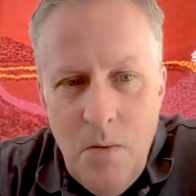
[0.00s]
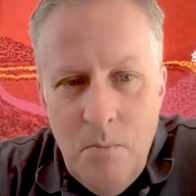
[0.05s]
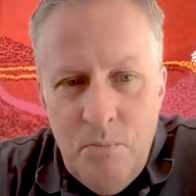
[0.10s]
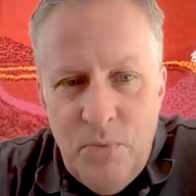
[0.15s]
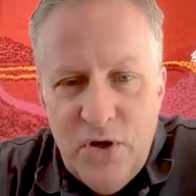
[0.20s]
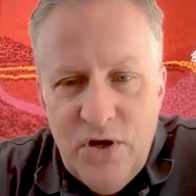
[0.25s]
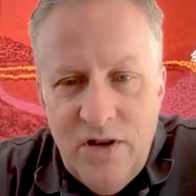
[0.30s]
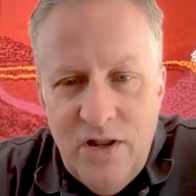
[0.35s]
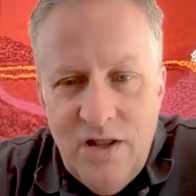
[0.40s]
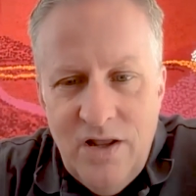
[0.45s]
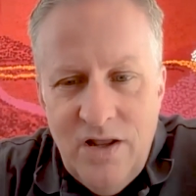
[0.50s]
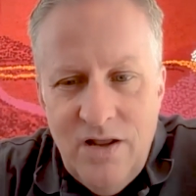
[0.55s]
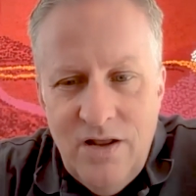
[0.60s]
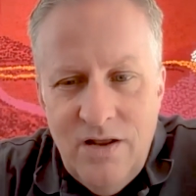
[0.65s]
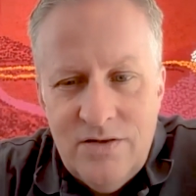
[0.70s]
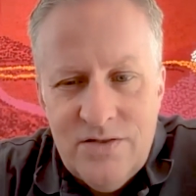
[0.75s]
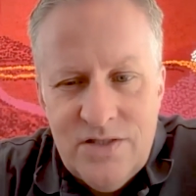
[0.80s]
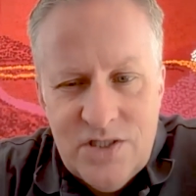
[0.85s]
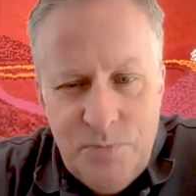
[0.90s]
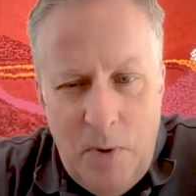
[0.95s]
But
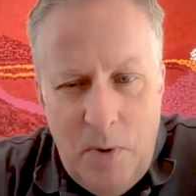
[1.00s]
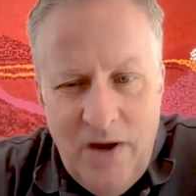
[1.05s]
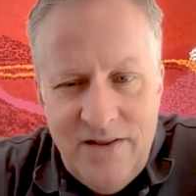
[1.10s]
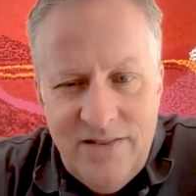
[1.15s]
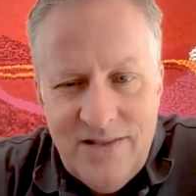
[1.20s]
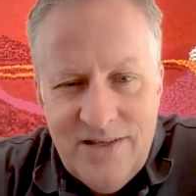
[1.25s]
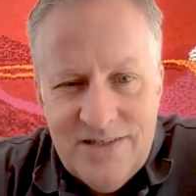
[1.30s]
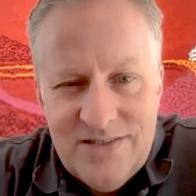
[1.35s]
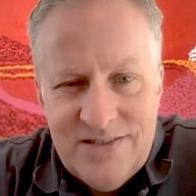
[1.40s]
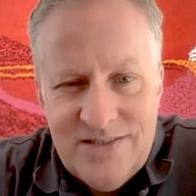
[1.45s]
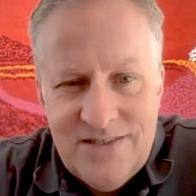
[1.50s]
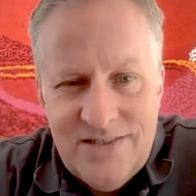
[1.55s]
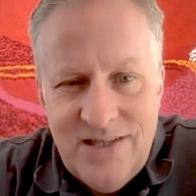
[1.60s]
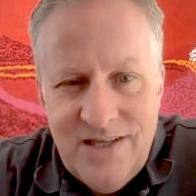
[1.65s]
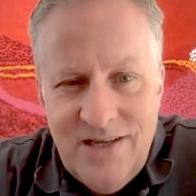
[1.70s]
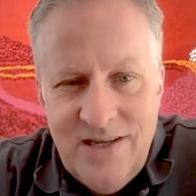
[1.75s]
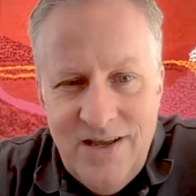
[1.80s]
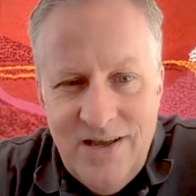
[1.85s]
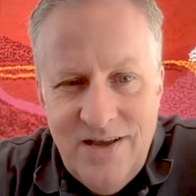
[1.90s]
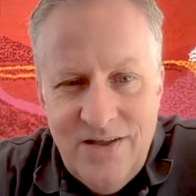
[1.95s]
despite this,
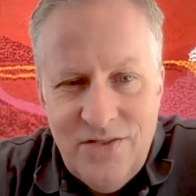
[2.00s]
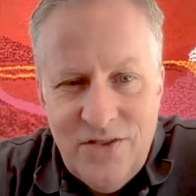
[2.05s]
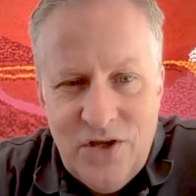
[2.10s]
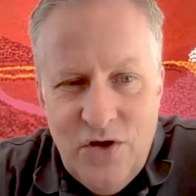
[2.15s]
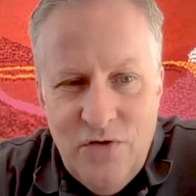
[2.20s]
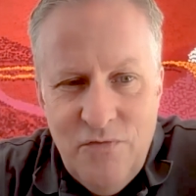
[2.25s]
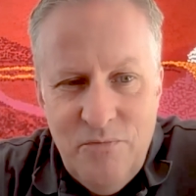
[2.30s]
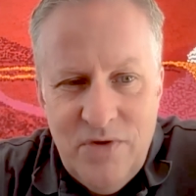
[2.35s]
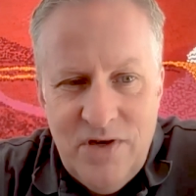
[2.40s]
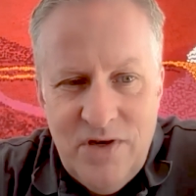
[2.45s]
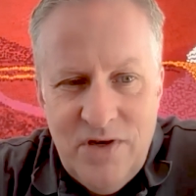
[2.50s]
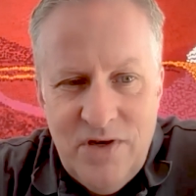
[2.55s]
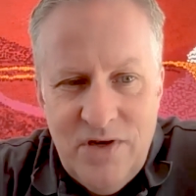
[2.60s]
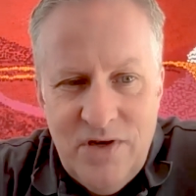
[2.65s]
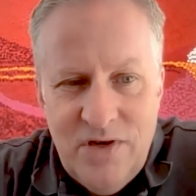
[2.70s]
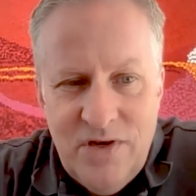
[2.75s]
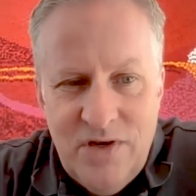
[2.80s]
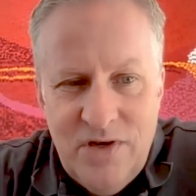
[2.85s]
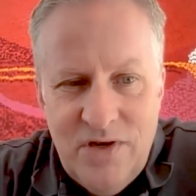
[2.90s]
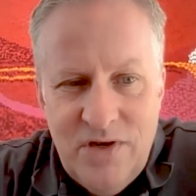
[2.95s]
the government
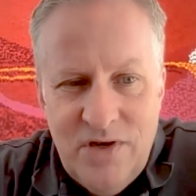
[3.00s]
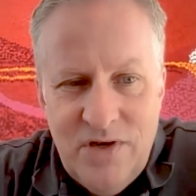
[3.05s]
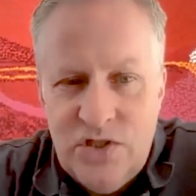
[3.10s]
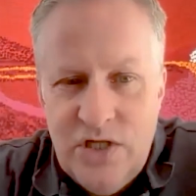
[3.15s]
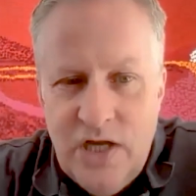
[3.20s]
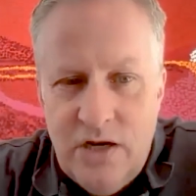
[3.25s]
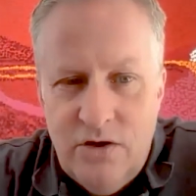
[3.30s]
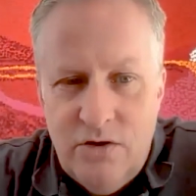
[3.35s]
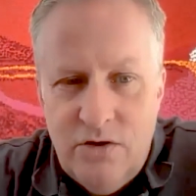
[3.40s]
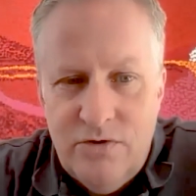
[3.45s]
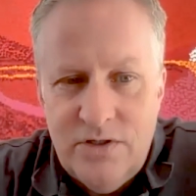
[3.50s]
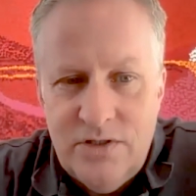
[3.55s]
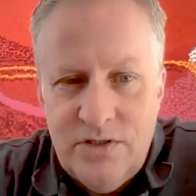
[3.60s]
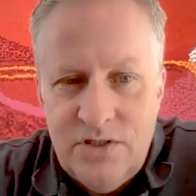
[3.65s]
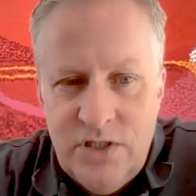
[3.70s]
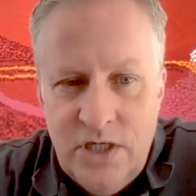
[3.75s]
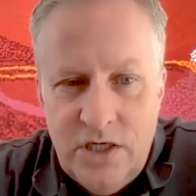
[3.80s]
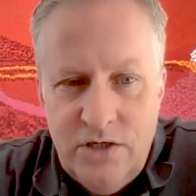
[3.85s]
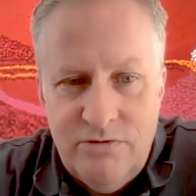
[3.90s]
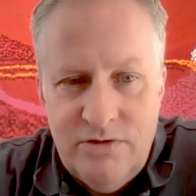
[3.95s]
hasn't been as
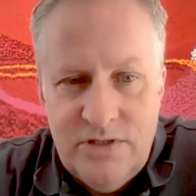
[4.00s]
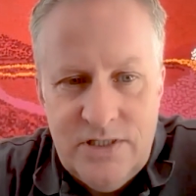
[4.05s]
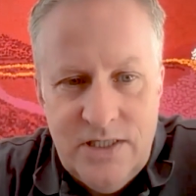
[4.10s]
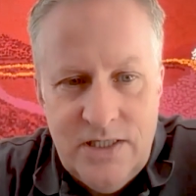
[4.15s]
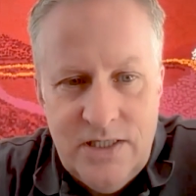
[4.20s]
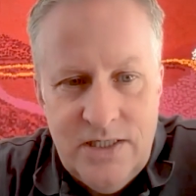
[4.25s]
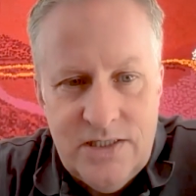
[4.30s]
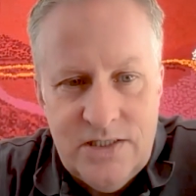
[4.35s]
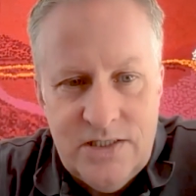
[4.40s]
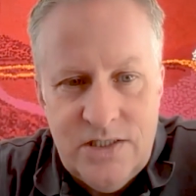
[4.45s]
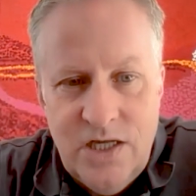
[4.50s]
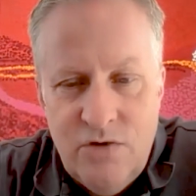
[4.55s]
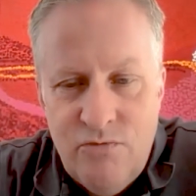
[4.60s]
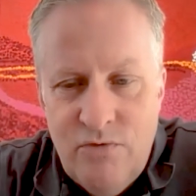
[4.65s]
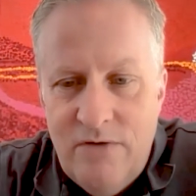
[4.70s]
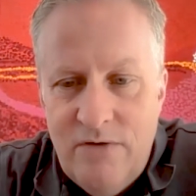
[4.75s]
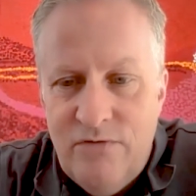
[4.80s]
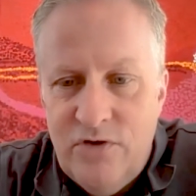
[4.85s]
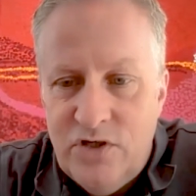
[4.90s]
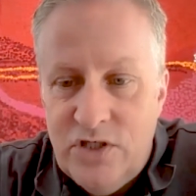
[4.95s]
generous in its
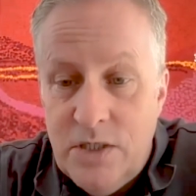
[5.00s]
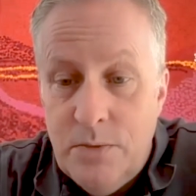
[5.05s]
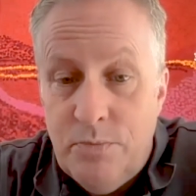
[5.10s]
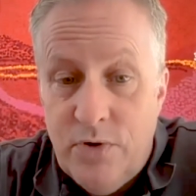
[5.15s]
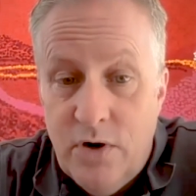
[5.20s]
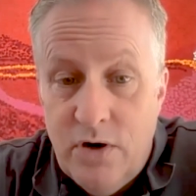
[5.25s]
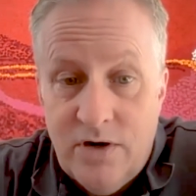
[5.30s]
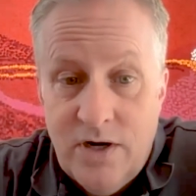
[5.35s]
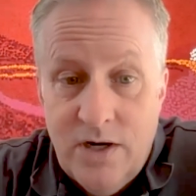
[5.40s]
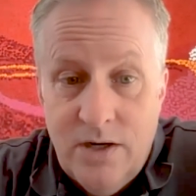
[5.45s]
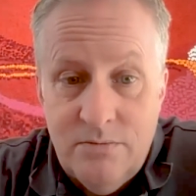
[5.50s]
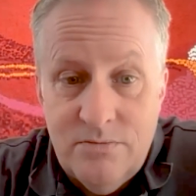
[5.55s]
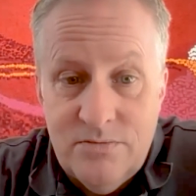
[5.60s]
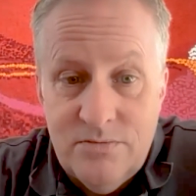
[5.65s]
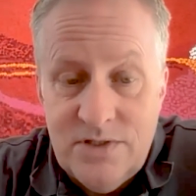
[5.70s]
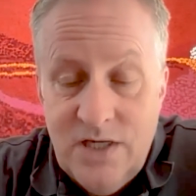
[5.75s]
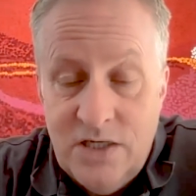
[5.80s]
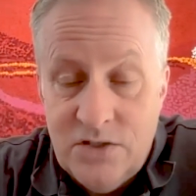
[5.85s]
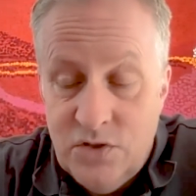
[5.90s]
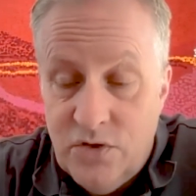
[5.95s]
refugee
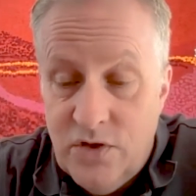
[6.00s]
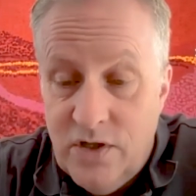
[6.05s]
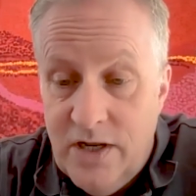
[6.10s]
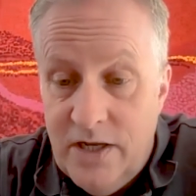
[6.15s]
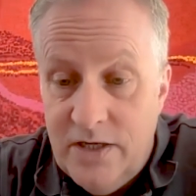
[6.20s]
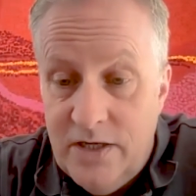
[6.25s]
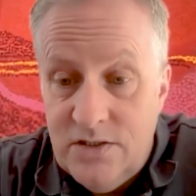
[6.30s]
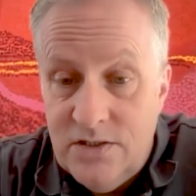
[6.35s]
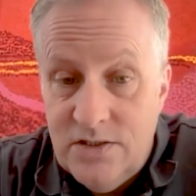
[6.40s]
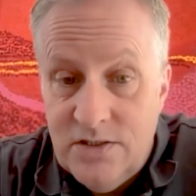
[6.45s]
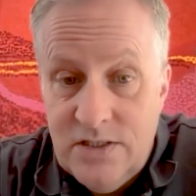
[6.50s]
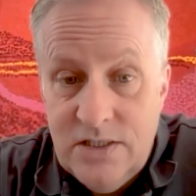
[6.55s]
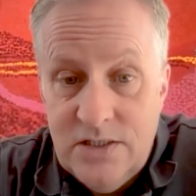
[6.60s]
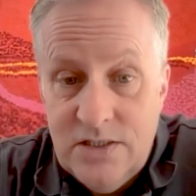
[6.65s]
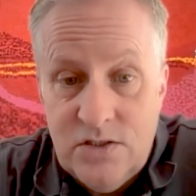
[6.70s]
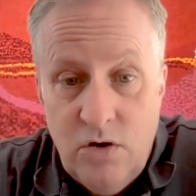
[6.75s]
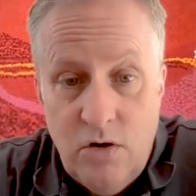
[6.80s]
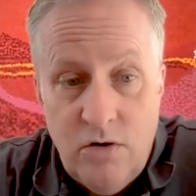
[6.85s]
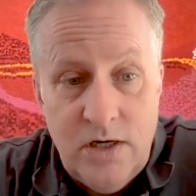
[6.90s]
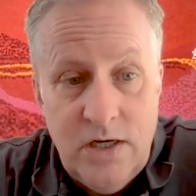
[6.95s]
programs as other nations
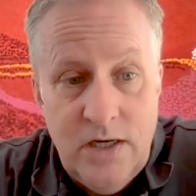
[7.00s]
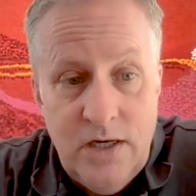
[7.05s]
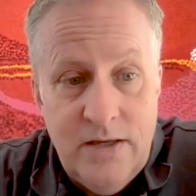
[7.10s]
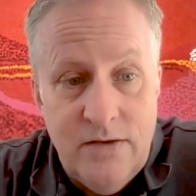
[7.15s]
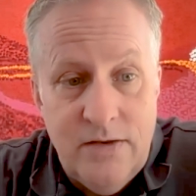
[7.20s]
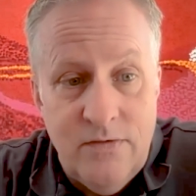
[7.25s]
historically.